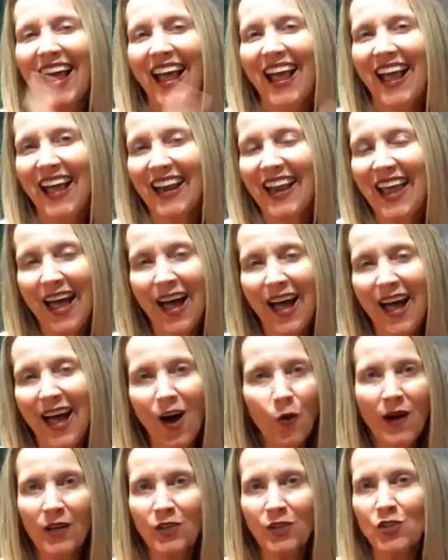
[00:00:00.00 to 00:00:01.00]
And how
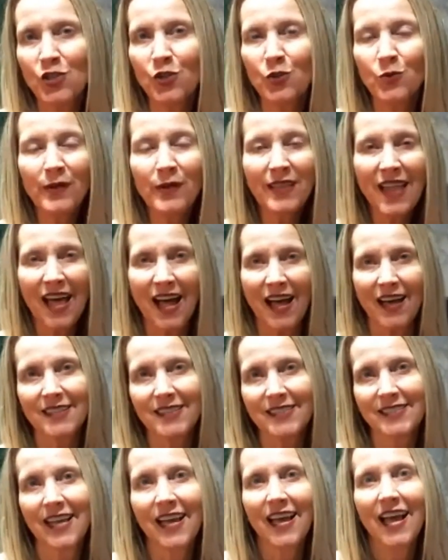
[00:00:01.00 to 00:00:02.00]
well do you
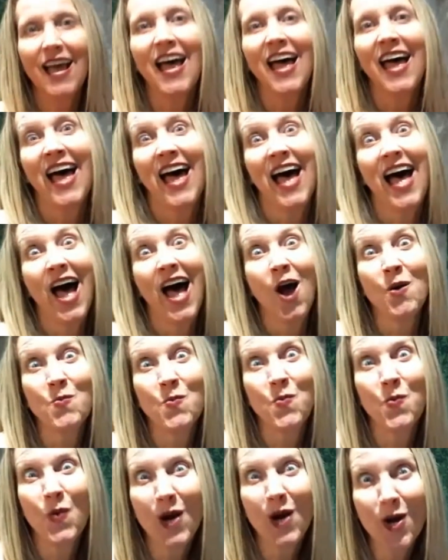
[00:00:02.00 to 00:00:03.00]
relax?
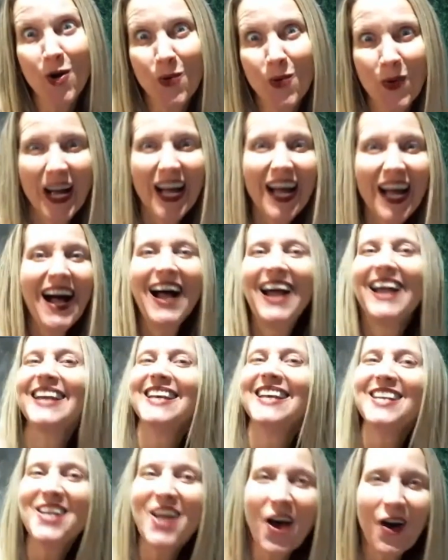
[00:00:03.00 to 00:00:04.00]
Woo! I
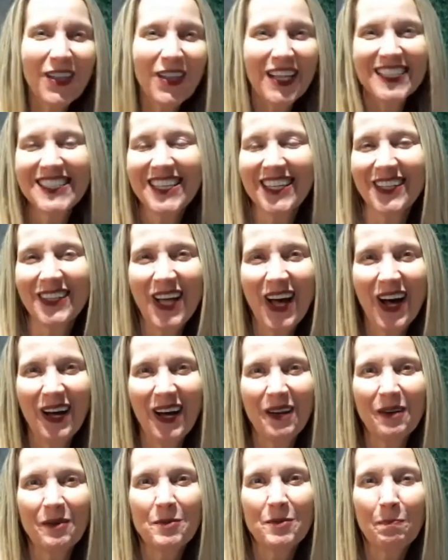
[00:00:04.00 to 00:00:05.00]
know that's a lot,
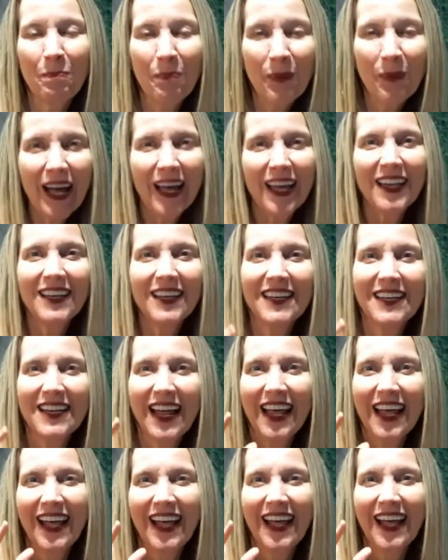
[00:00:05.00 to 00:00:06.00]
but
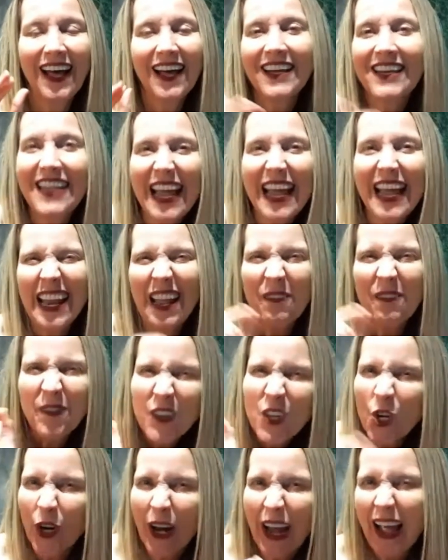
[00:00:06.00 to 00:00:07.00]
again, if
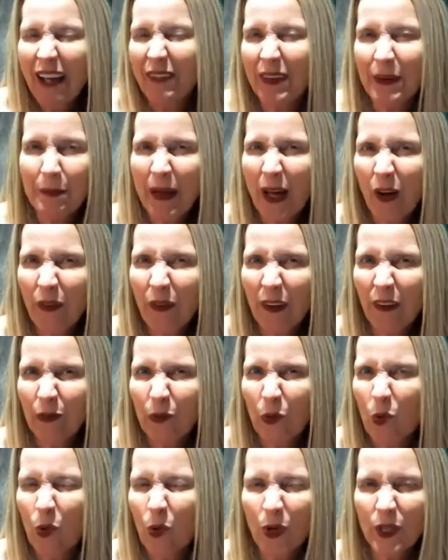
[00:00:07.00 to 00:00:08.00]
you're having pelvic
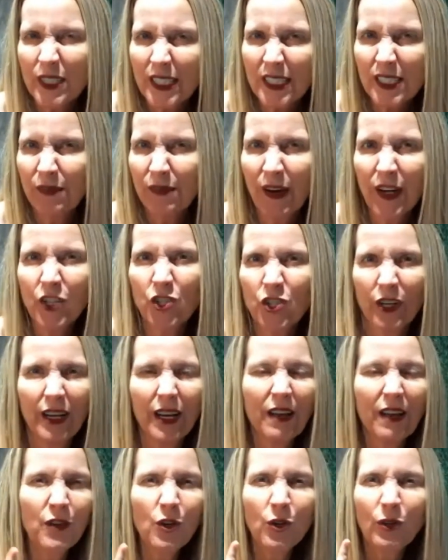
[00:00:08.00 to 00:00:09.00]
floor dysfunction,
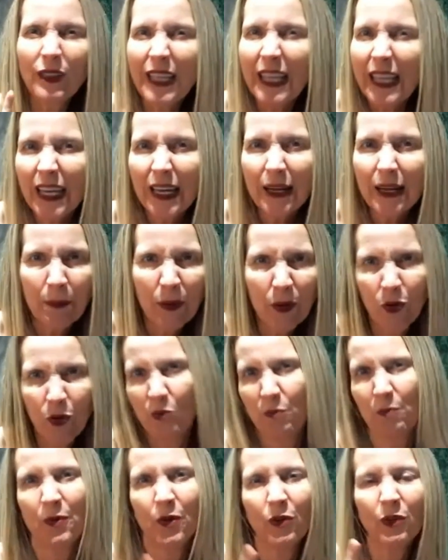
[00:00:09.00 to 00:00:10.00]
if you're leaking poop,
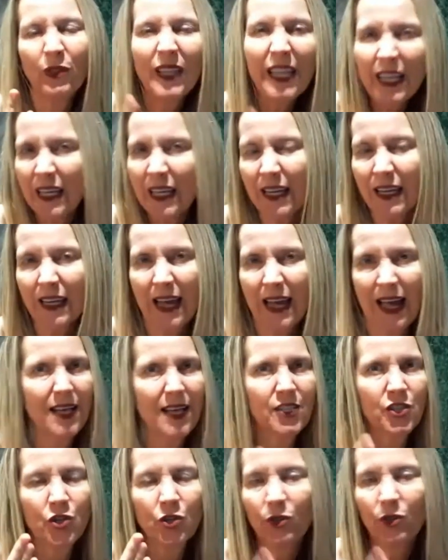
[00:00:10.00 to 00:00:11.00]
you're leaking
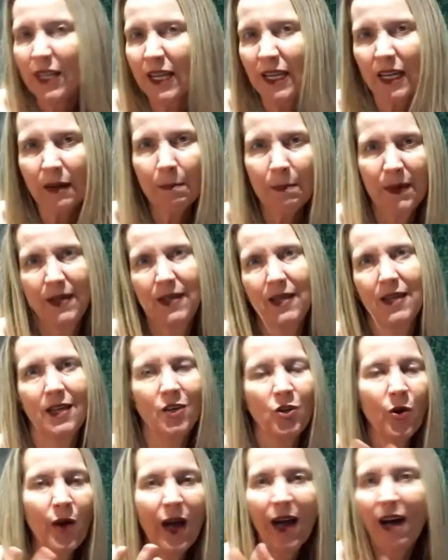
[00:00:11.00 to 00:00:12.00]
gas, you're leaking pee,
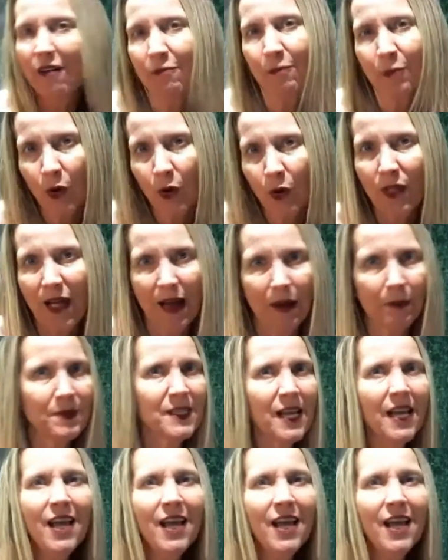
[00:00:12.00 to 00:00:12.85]
you have prolapse,